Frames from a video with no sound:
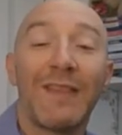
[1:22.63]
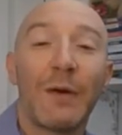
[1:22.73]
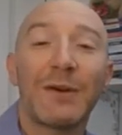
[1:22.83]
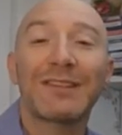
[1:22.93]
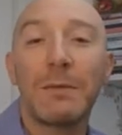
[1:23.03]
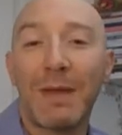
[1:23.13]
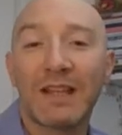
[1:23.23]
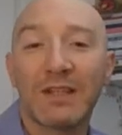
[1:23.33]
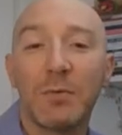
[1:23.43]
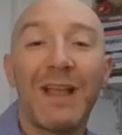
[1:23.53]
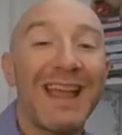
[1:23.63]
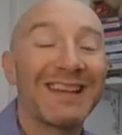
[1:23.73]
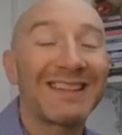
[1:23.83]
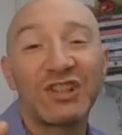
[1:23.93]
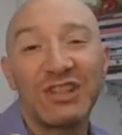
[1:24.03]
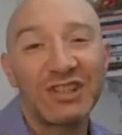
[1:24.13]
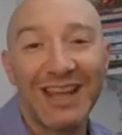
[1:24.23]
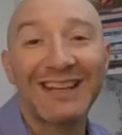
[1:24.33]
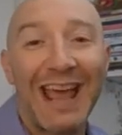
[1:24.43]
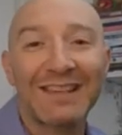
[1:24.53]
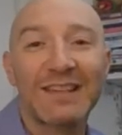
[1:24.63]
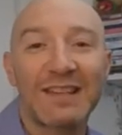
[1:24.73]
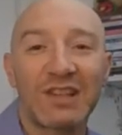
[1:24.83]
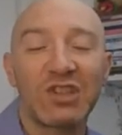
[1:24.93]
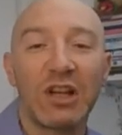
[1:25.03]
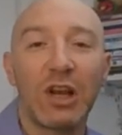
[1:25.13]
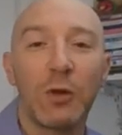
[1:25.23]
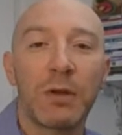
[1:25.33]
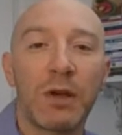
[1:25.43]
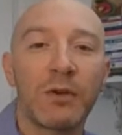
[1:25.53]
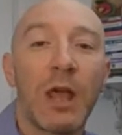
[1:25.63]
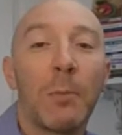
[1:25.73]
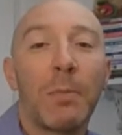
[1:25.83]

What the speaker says: Now, I say maximum, it's actually set as a 6-year loan period,